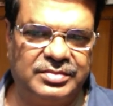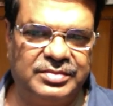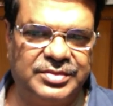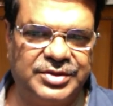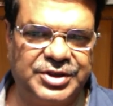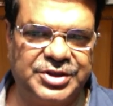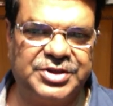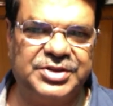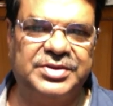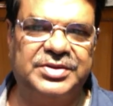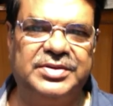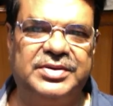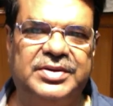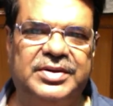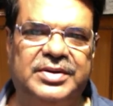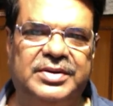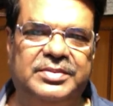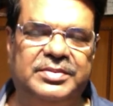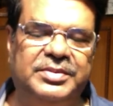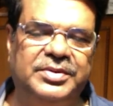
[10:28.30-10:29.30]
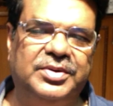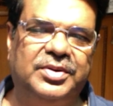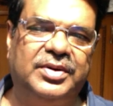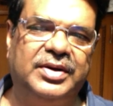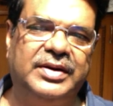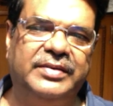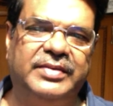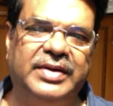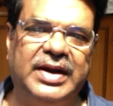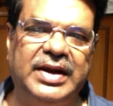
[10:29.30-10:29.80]
just,
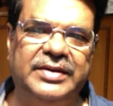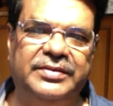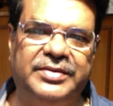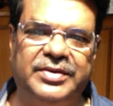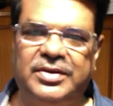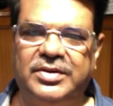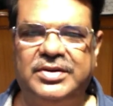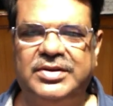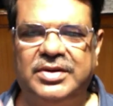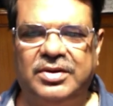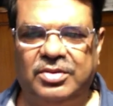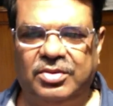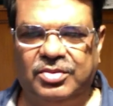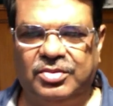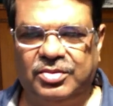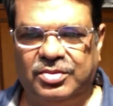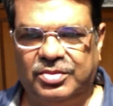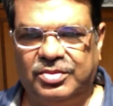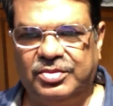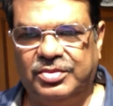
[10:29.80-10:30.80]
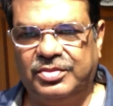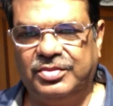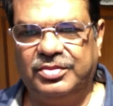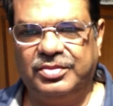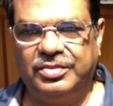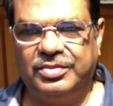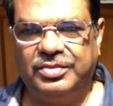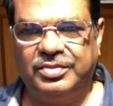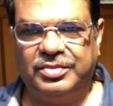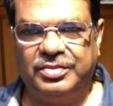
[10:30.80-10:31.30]
live a life with her. He said, no.
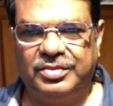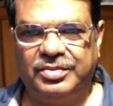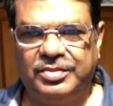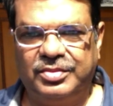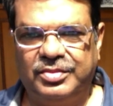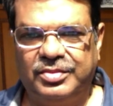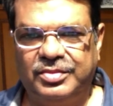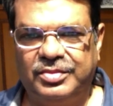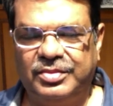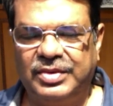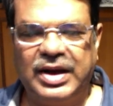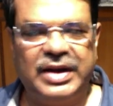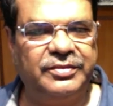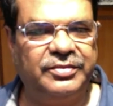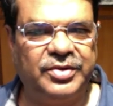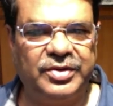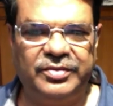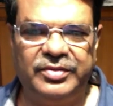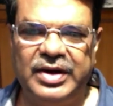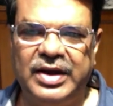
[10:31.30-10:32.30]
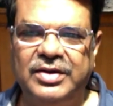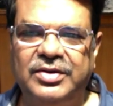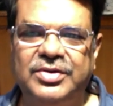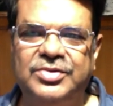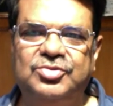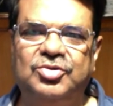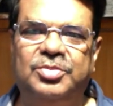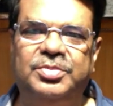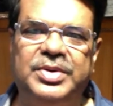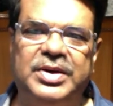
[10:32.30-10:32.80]
I have to
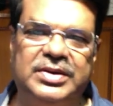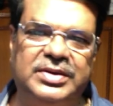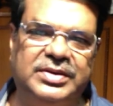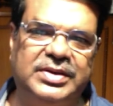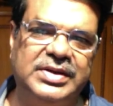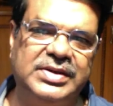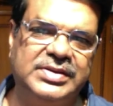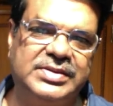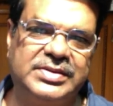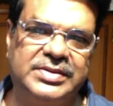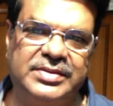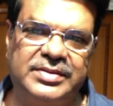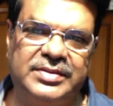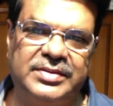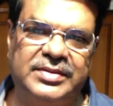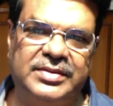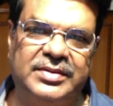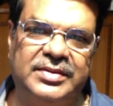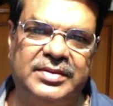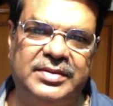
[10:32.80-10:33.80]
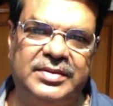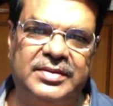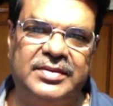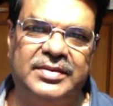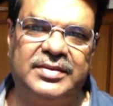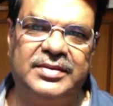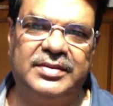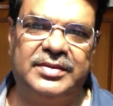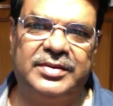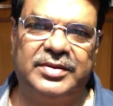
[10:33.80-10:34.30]
evaluate so many other things.
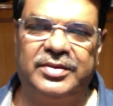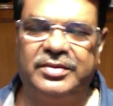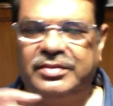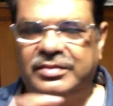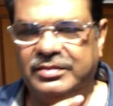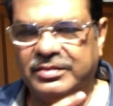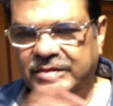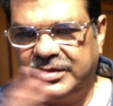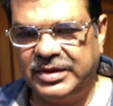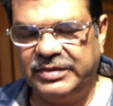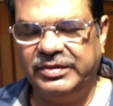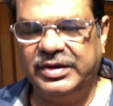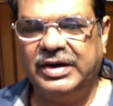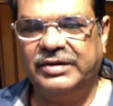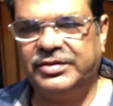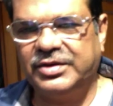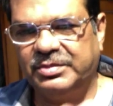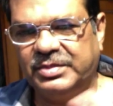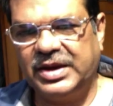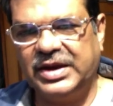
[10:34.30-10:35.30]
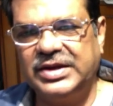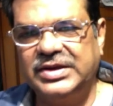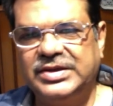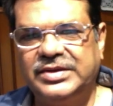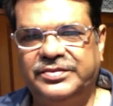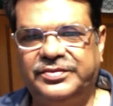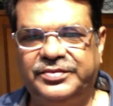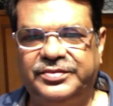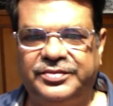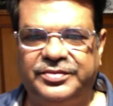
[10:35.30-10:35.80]
Even after marriage,
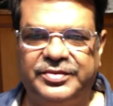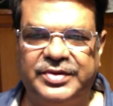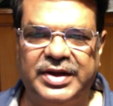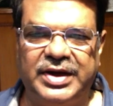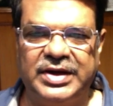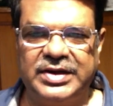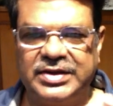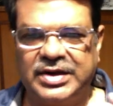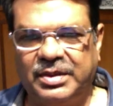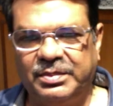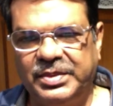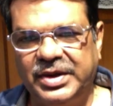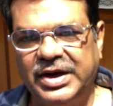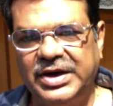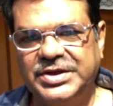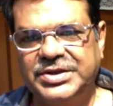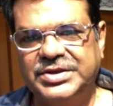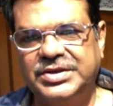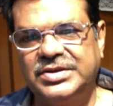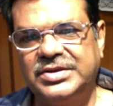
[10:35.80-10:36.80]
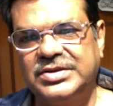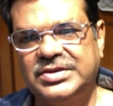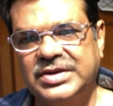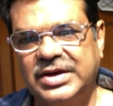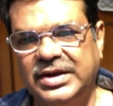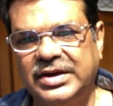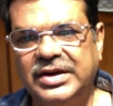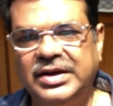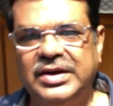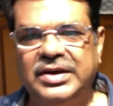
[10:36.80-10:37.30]
if there are combinations
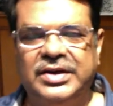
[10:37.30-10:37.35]
and,